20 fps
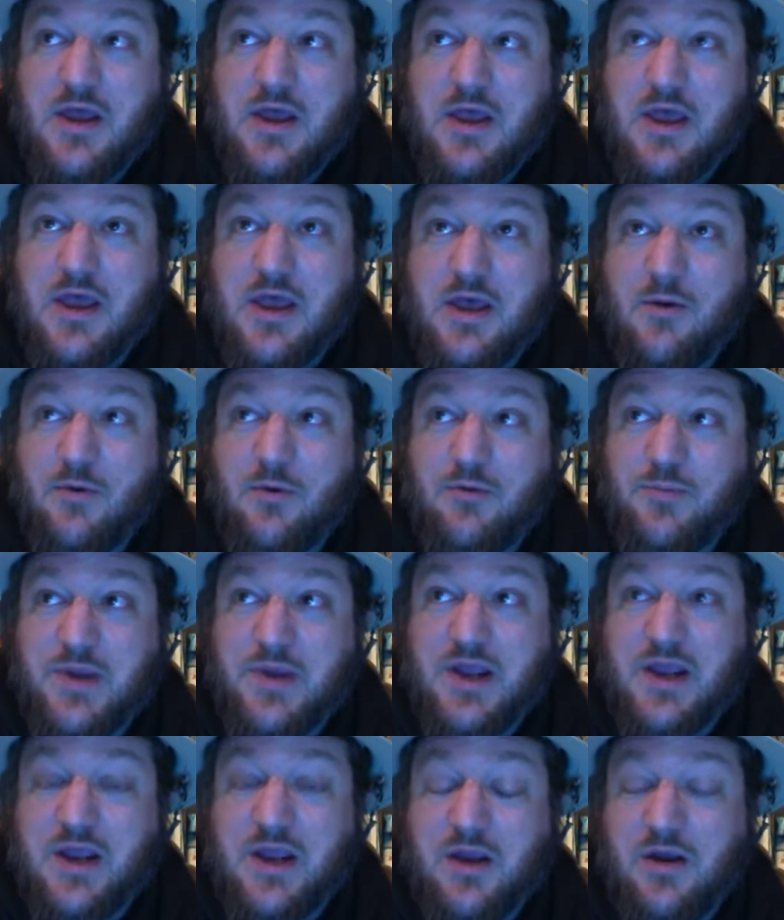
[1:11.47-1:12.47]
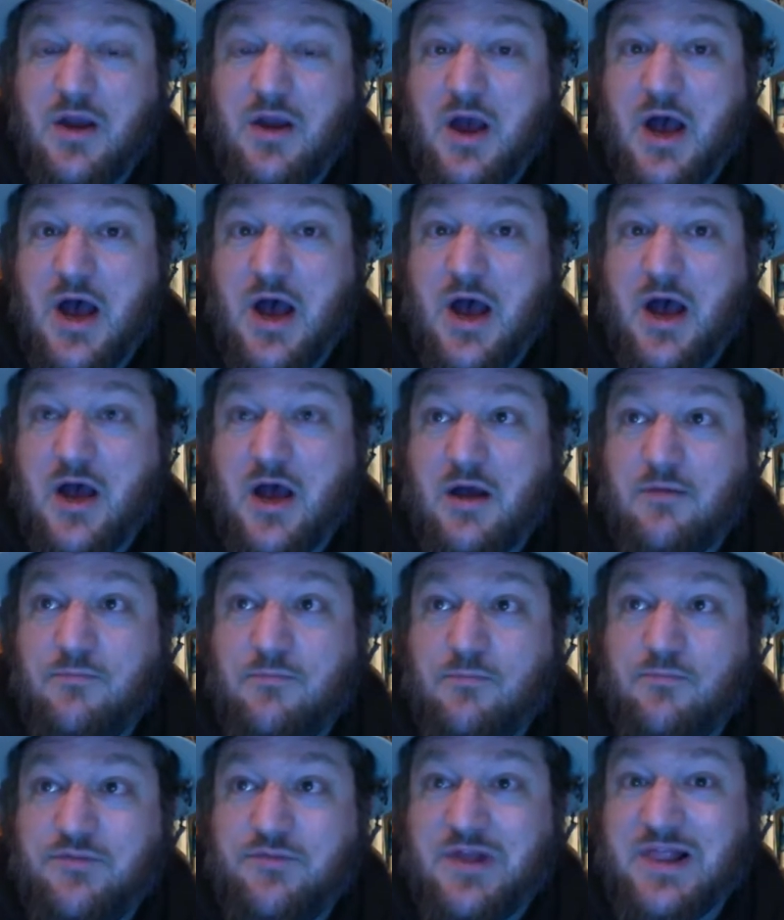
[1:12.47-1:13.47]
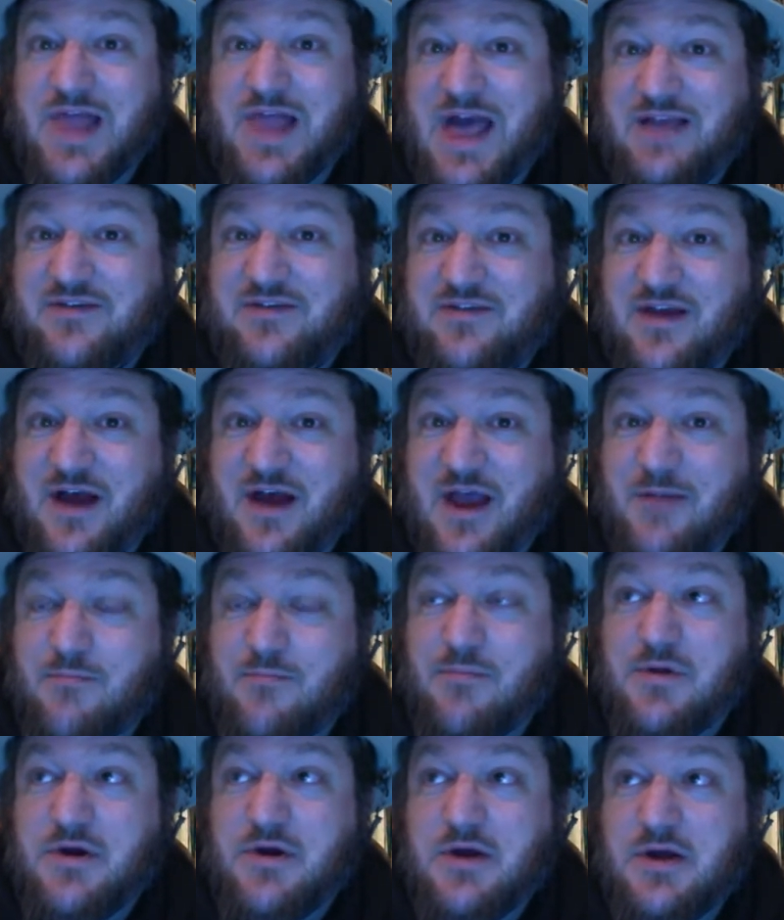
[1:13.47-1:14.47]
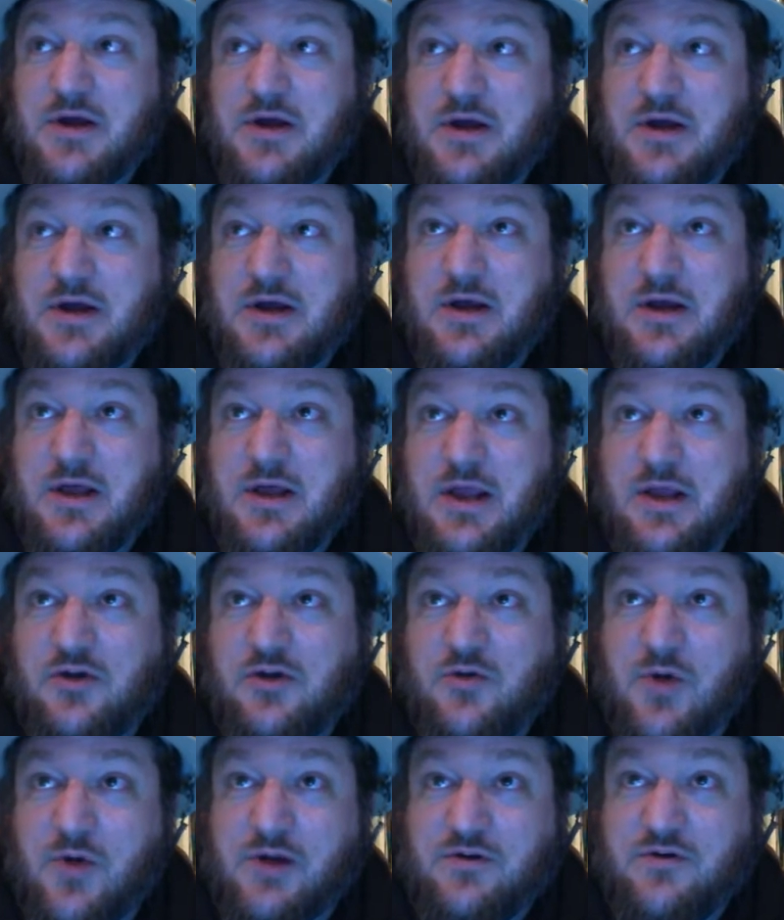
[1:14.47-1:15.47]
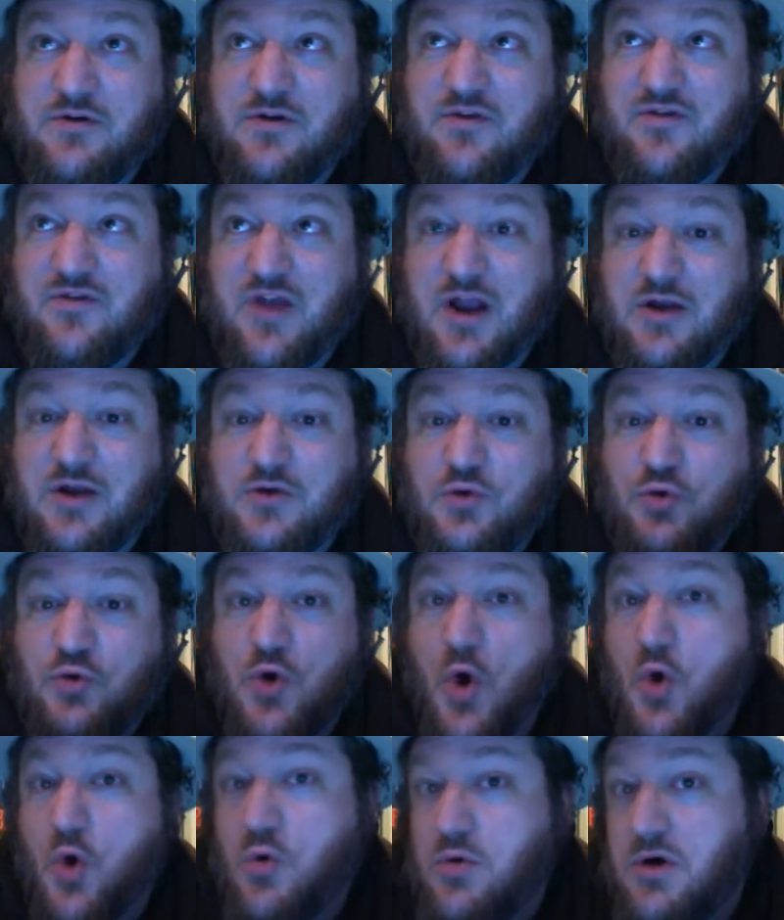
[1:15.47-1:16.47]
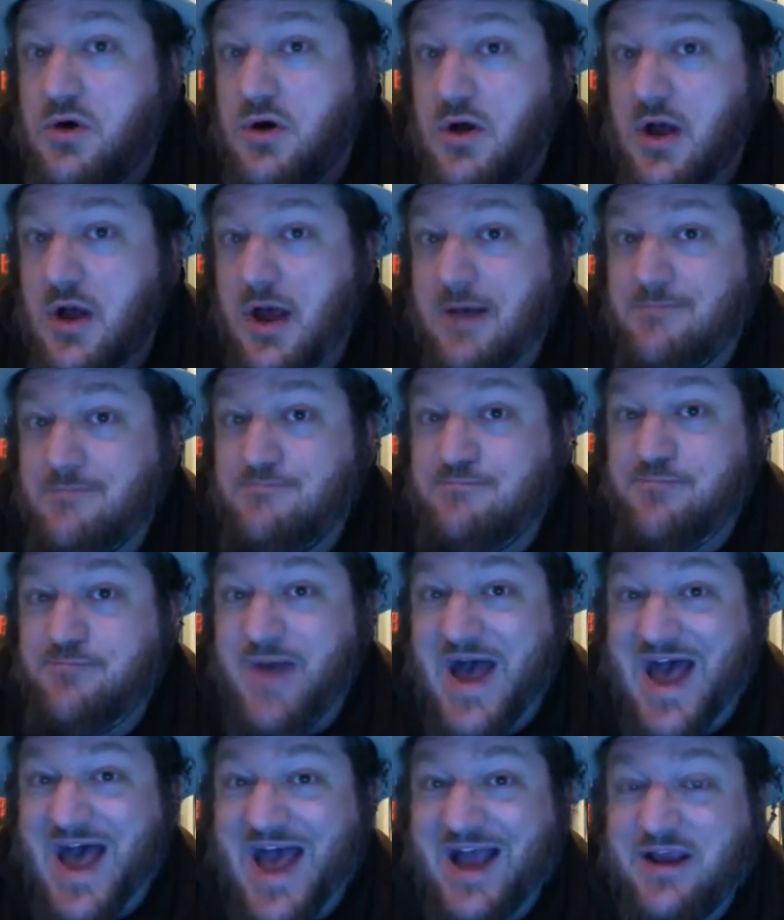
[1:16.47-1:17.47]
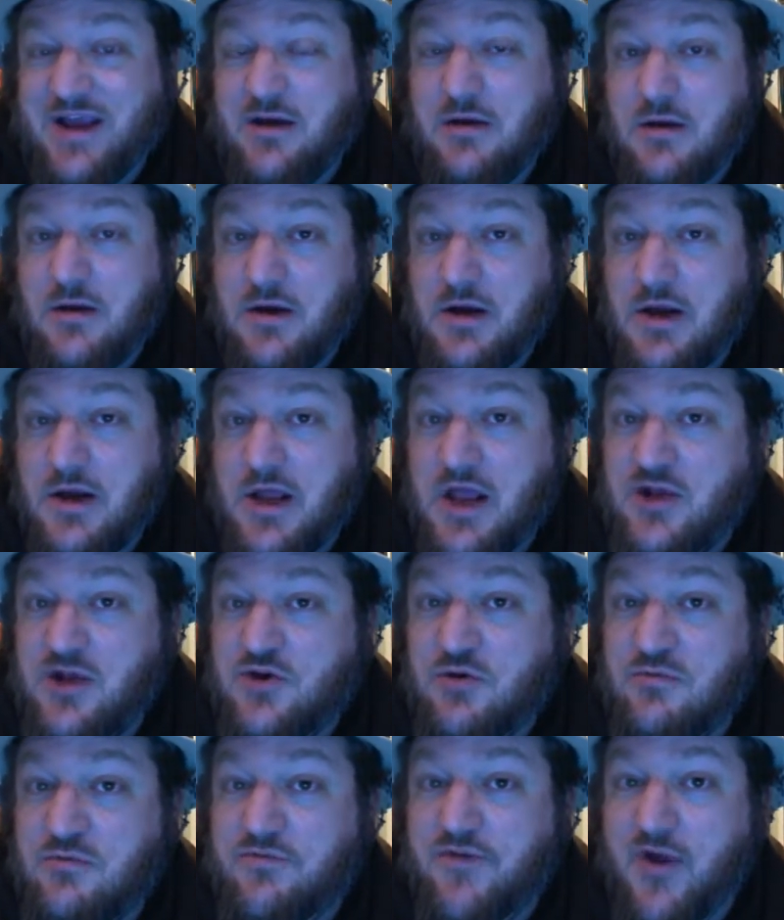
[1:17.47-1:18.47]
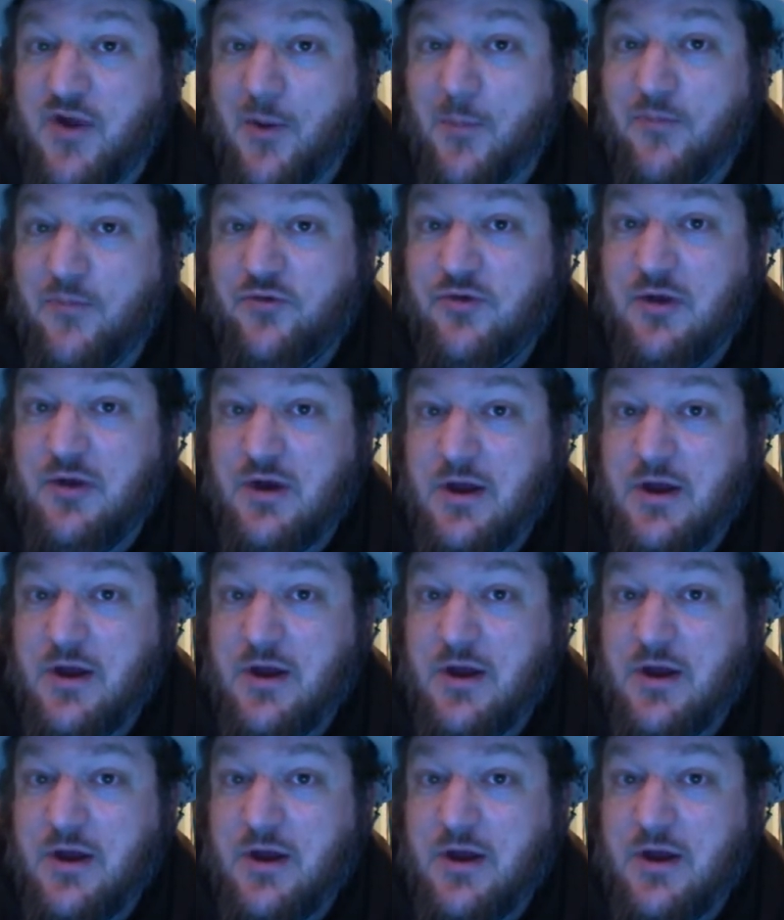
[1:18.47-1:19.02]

It would be uh, the last time a director decided to go back and do films